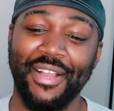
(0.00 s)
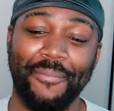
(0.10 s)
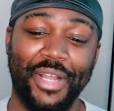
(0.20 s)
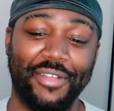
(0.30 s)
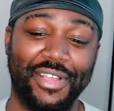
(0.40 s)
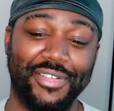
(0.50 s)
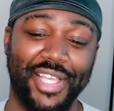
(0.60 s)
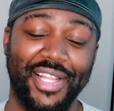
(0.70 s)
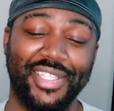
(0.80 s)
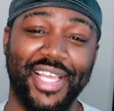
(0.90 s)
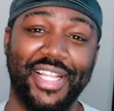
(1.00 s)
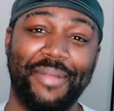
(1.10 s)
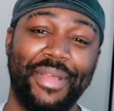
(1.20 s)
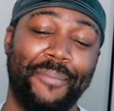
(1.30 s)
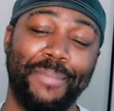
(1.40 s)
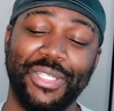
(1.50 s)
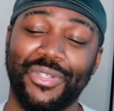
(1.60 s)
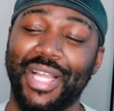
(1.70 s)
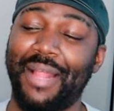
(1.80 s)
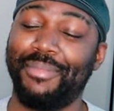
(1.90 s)
But if there's anything that I may have missed
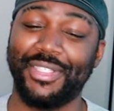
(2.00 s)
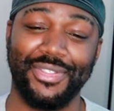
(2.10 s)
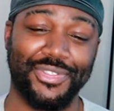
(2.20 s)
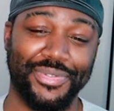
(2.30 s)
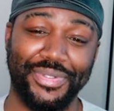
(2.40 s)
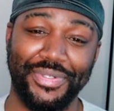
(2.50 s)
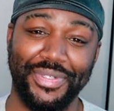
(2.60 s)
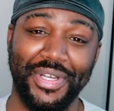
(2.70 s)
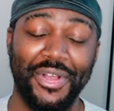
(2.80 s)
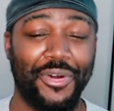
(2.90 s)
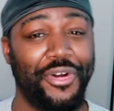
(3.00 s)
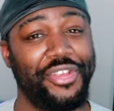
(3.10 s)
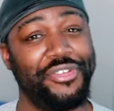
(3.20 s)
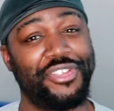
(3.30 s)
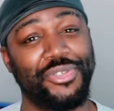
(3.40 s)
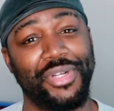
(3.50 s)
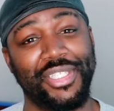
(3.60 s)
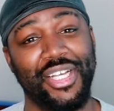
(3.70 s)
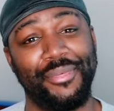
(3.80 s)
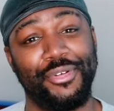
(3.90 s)
or got misconstrued, or you just want to
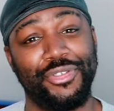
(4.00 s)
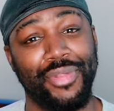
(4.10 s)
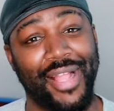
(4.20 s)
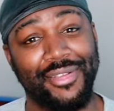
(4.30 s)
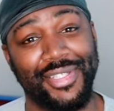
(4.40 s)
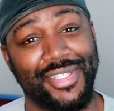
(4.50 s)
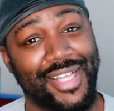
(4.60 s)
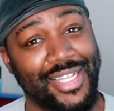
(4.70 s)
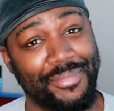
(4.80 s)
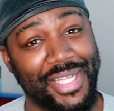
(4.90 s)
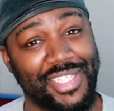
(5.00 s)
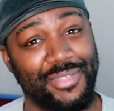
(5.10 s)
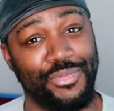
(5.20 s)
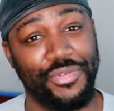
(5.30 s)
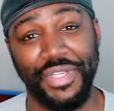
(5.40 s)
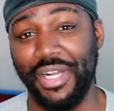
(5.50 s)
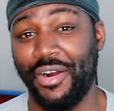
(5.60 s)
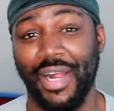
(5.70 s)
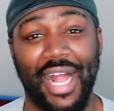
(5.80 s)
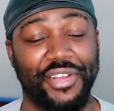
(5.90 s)
tell me what you liked or disliked about this movie
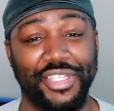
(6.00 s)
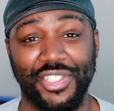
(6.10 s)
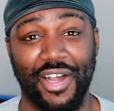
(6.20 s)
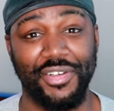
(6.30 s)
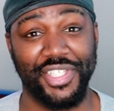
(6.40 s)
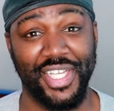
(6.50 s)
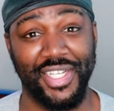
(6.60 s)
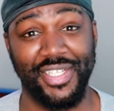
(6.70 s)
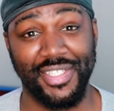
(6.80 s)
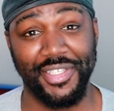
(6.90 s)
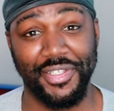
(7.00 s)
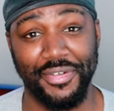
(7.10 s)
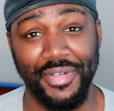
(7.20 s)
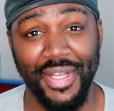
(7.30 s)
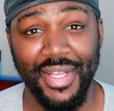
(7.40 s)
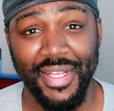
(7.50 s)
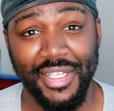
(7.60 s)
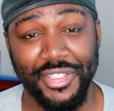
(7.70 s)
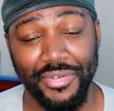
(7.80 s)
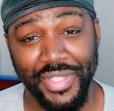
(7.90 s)
or how nostalgic it is to you,
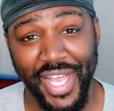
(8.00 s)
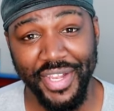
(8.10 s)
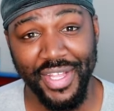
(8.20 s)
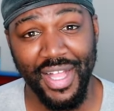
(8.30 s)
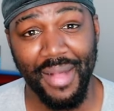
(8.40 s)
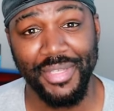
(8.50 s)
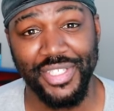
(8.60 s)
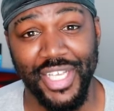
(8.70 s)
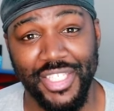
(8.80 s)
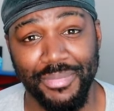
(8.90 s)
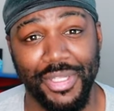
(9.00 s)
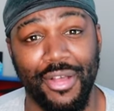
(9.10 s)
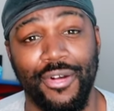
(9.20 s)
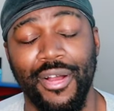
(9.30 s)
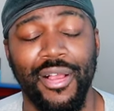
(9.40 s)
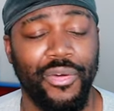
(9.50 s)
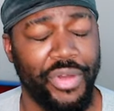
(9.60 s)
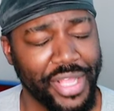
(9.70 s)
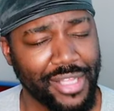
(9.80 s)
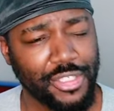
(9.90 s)
do that in the comments section below
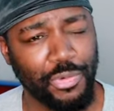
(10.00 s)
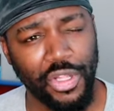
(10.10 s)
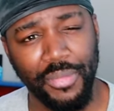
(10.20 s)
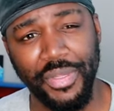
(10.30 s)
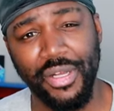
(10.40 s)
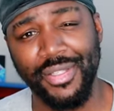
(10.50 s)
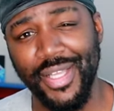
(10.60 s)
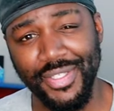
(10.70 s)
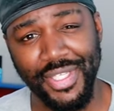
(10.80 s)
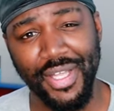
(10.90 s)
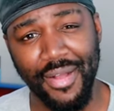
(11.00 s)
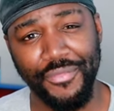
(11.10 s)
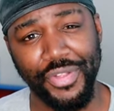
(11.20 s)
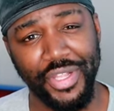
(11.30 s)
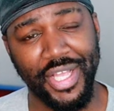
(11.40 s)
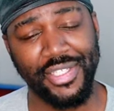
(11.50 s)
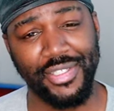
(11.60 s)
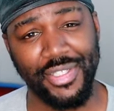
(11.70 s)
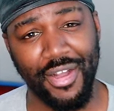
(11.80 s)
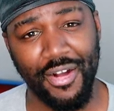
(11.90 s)
without spoiling me on things to come for the next
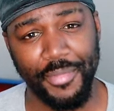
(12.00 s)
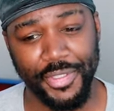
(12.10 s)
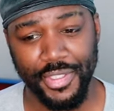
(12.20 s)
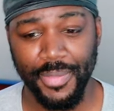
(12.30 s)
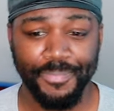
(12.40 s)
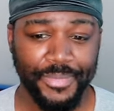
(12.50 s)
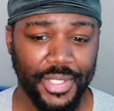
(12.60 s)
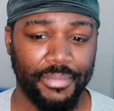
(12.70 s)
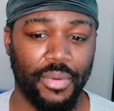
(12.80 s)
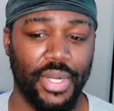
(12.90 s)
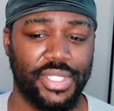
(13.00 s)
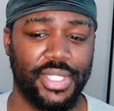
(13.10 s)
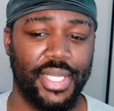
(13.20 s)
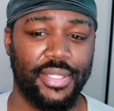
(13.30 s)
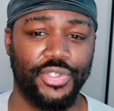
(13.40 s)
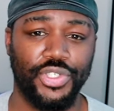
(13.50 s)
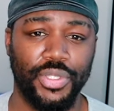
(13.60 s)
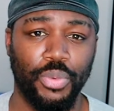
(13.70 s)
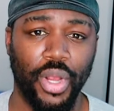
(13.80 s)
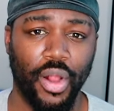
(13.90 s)
installments. But once again, this is
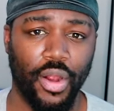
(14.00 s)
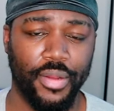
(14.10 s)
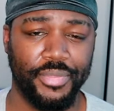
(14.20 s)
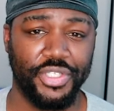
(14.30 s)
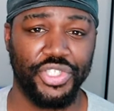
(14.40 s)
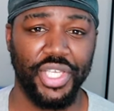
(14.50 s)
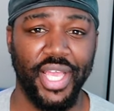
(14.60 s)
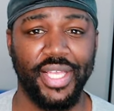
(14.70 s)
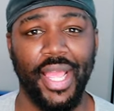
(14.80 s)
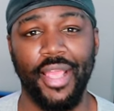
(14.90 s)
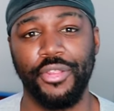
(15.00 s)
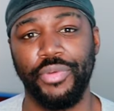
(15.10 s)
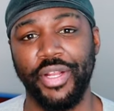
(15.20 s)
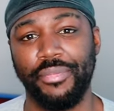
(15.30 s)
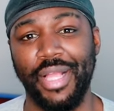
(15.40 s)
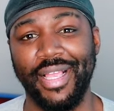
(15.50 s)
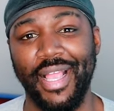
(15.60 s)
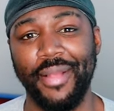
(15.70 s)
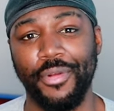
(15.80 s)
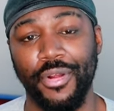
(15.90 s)
your boy RBG, aka the Random Black
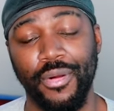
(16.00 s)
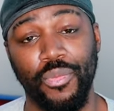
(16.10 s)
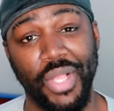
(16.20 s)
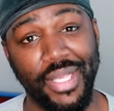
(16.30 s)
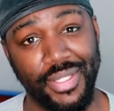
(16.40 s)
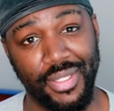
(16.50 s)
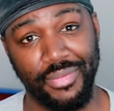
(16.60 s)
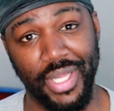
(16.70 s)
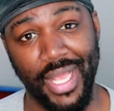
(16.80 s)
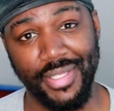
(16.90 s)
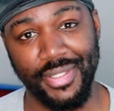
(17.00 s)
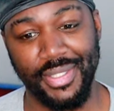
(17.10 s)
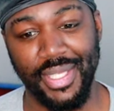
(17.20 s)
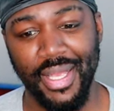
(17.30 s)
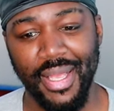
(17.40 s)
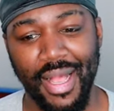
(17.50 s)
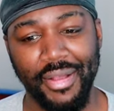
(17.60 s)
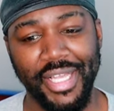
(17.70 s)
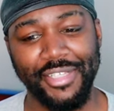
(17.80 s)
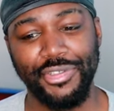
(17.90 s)
Gamer. We ain't the reactions.
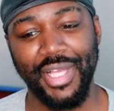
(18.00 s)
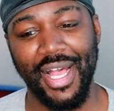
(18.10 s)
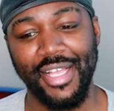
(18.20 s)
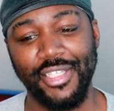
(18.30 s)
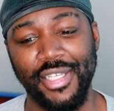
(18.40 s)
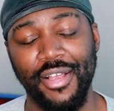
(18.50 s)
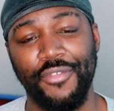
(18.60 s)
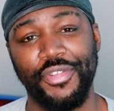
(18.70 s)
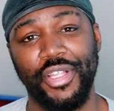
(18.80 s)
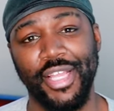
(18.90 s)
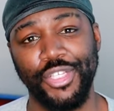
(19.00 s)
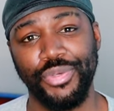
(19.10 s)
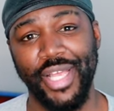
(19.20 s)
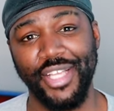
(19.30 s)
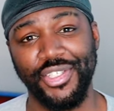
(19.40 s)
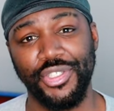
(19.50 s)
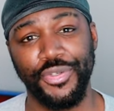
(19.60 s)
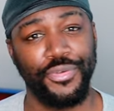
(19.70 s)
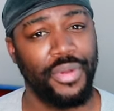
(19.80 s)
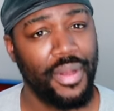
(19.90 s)
I'll catch you guys for the next reaction
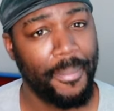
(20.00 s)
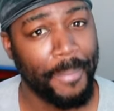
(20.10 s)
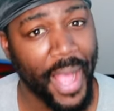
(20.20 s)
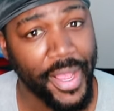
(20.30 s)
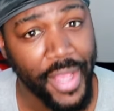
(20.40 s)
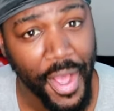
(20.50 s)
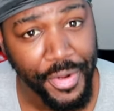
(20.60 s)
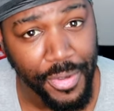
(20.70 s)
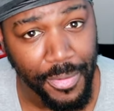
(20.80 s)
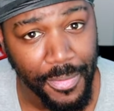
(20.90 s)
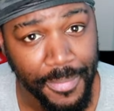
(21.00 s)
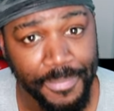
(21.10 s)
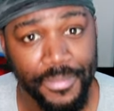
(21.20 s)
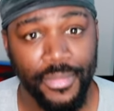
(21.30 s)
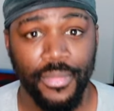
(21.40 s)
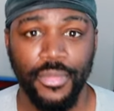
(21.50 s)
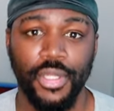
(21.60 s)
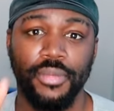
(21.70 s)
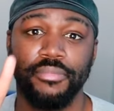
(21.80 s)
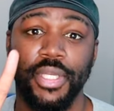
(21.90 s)
to Bionicle.
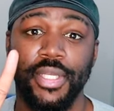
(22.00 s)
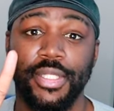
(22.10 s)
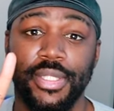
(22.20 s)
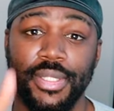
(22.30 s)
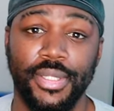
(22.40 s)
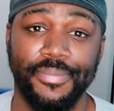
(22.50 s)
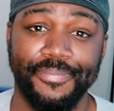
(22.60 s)
Peace.